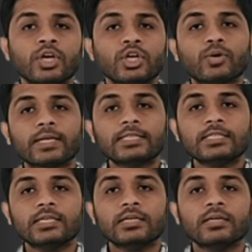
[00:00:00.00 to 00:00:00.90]
You can
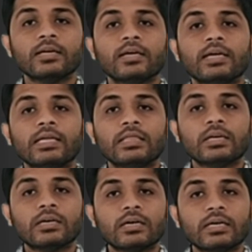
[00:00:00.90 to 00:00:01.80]
see in
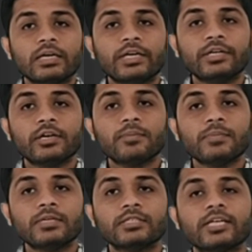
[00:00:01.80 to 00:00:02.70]
the
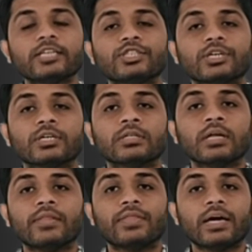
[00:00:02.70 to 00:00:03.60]
interrupt section
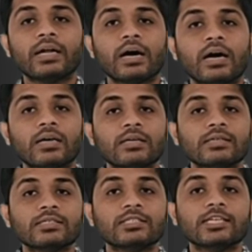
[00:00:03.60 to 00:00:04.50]
there
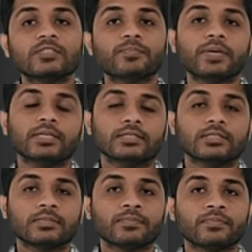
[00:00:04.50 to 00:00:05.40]
are 6
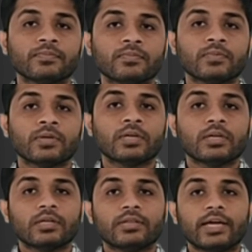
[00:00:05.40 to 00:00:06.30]
pins.
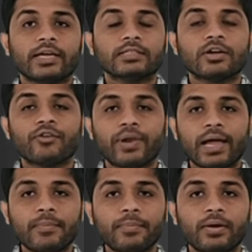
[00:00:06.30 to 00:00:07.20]
There is
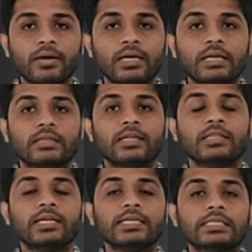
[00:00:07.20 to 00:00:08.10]
trap,
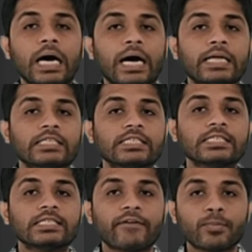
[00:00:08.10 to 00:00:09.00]
then there is RST
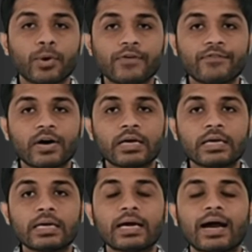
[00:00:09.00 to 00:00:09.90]

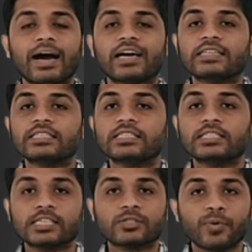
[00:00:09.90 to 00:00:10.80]
7.5, RST
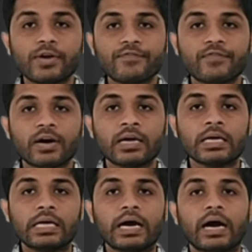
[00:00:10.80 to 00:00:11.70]

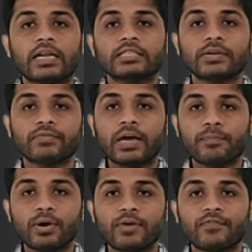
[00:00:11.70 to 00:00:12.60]
6.5, RST
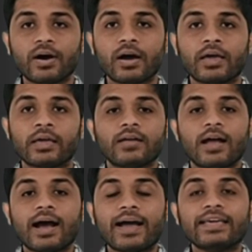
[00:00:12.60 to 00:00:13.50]
5.5,
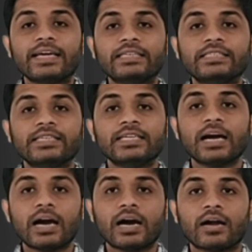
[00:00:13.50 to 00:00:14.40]

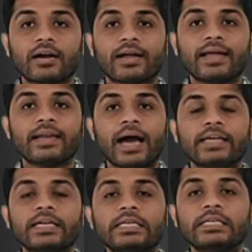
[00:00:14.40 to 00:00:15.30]
INTR and
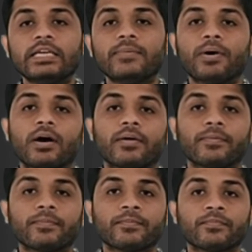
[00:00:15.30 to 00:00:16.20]
INTA
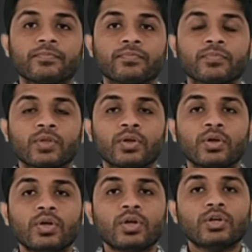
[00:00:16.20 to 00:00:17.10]
bar.
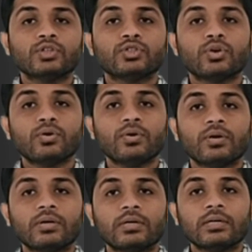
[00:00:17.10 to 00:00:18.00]

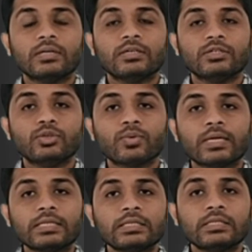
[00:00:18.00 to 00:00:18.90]
So you
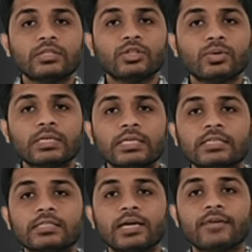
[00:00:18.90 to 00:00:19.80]
can
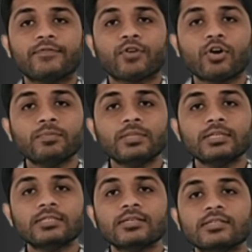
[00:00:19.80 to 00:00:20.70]
notice that from
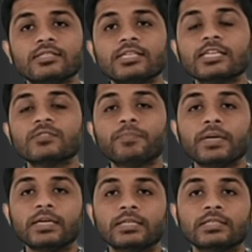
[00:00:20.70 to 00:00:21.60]
these 6
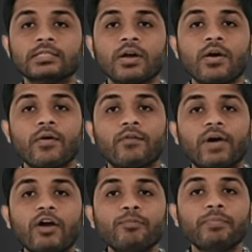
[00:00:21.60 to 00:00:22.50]
pins,
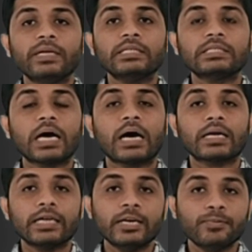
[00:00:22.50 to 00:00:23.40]
5 pins
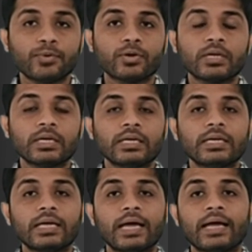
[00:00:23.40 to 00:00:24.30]
are input
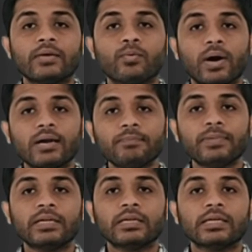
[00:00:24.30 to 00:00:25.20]
and 1
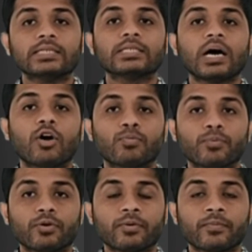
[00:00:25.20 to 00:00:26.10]
pin is output.